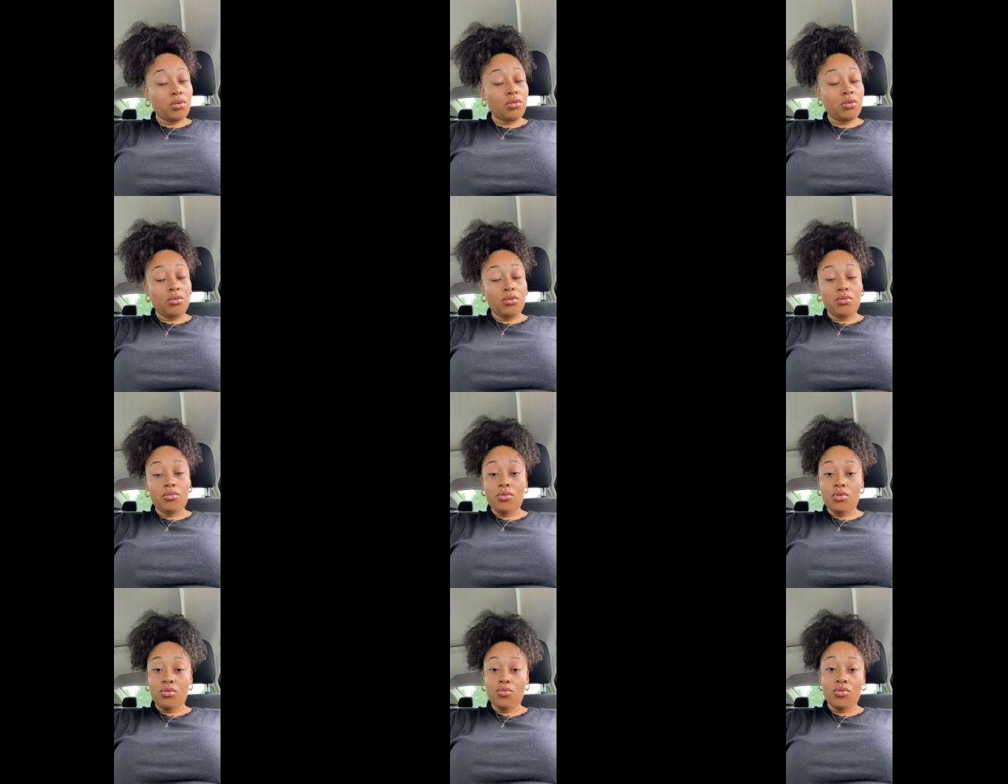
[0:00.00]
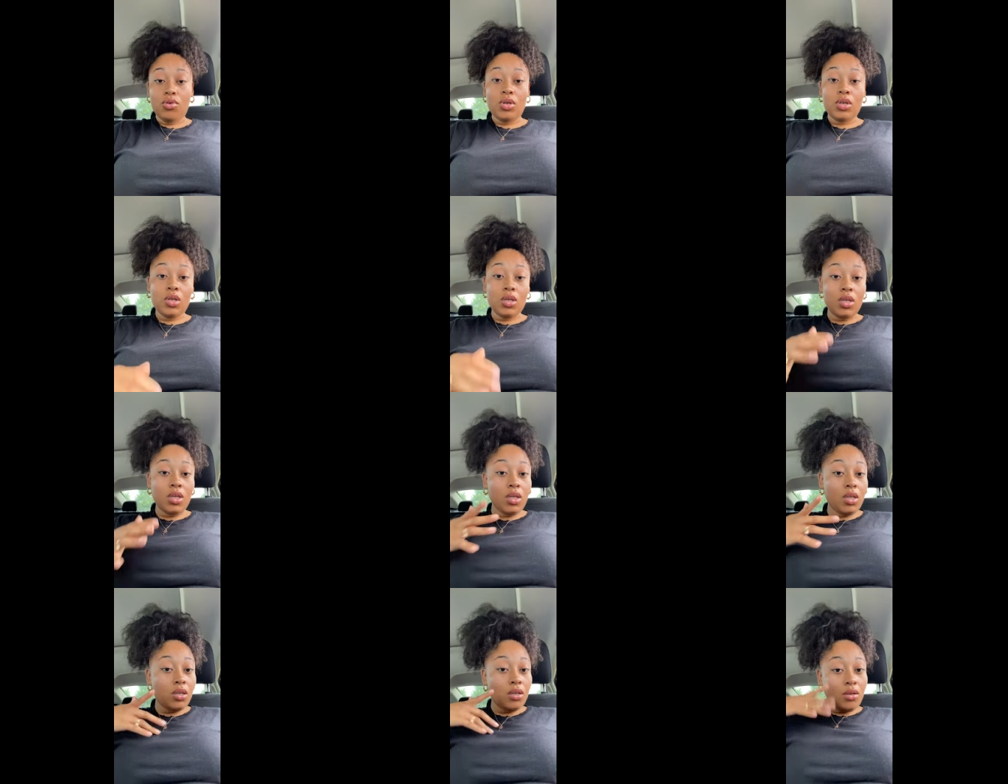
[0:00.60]
you you
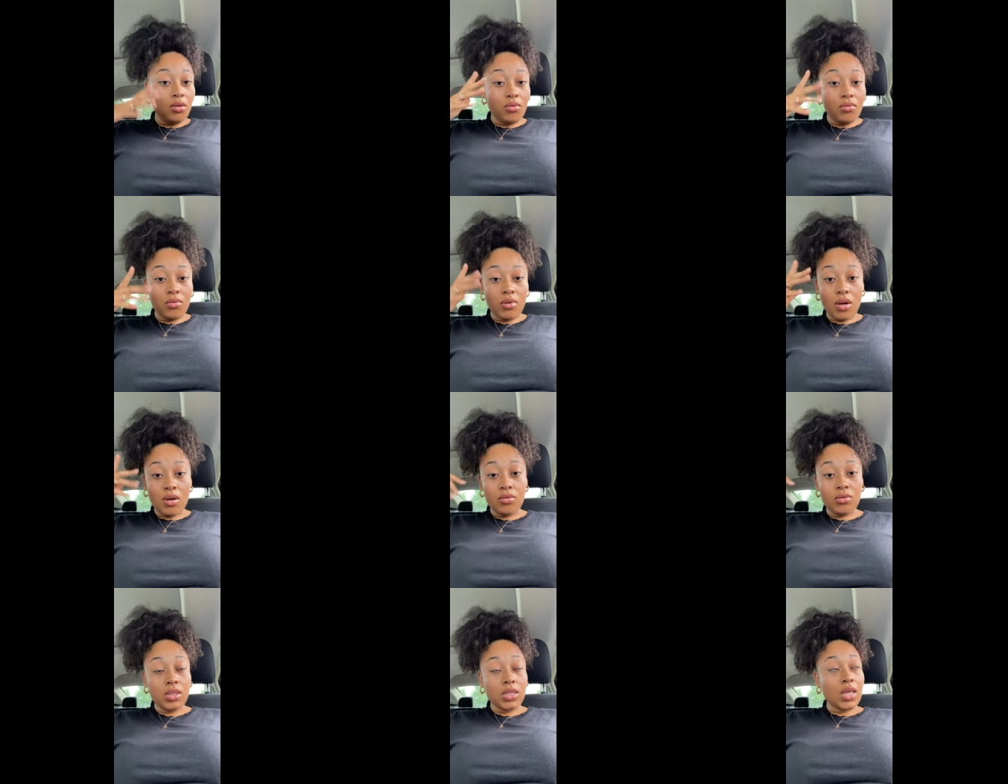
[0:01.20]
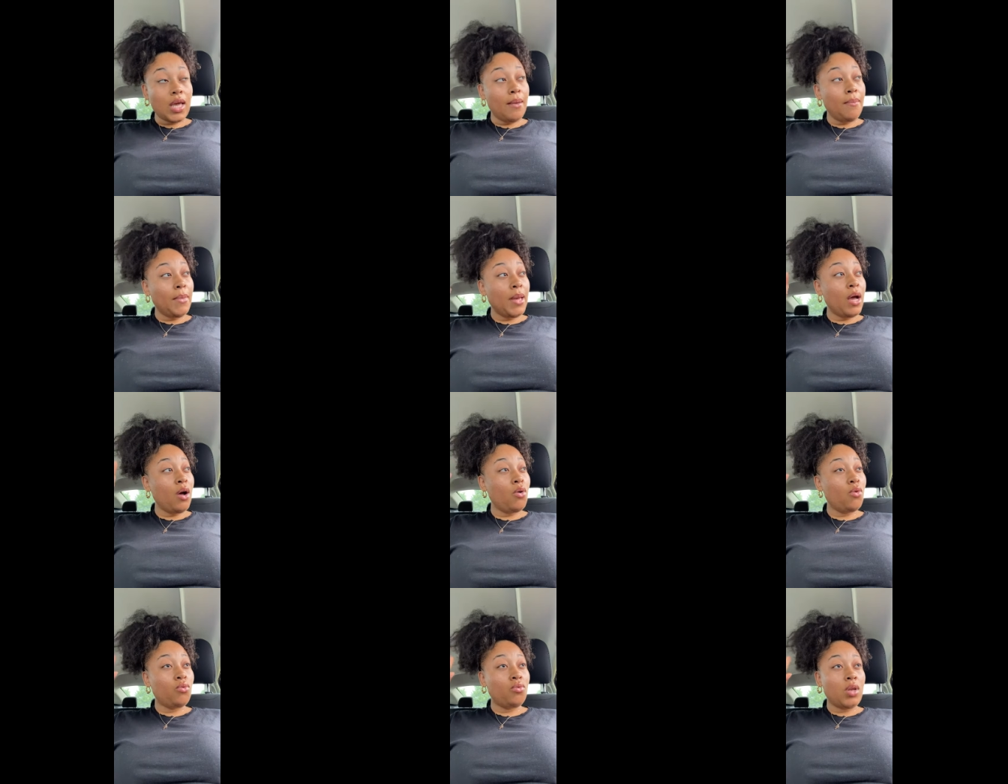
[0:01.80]
could you know tap
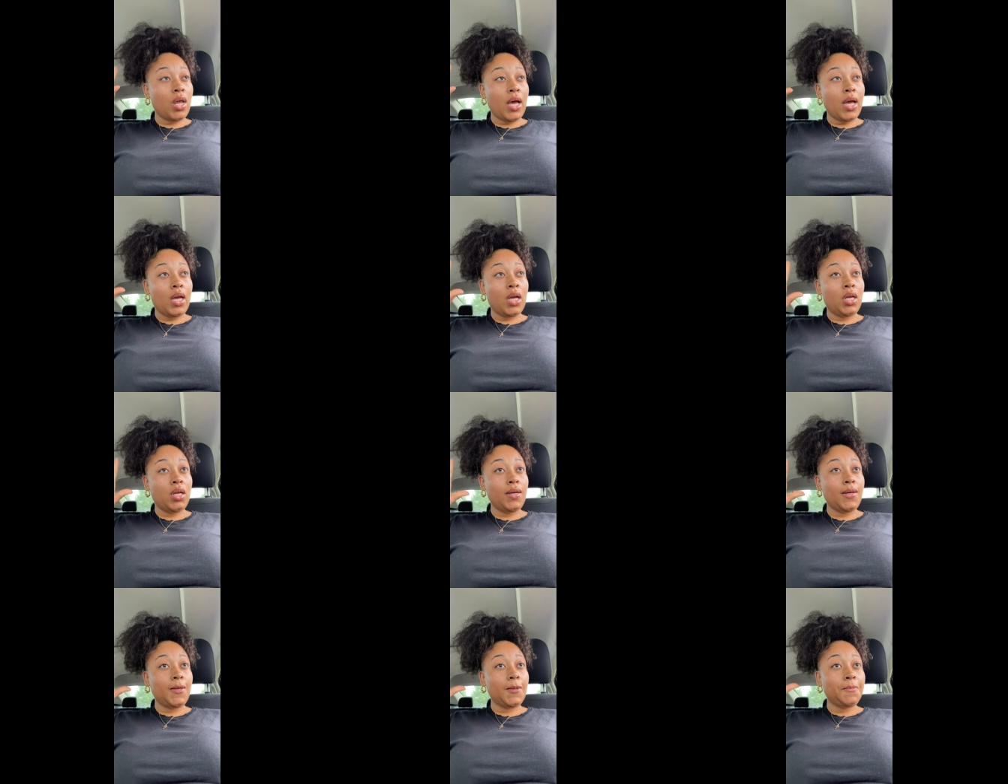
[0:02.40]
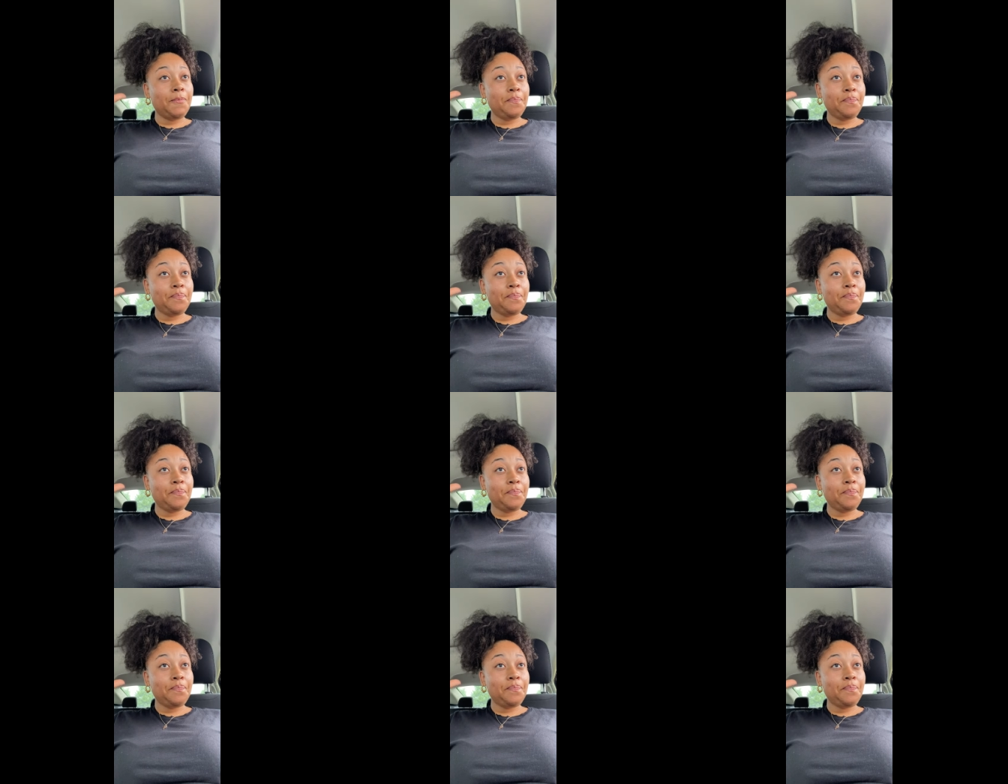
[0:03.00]
out like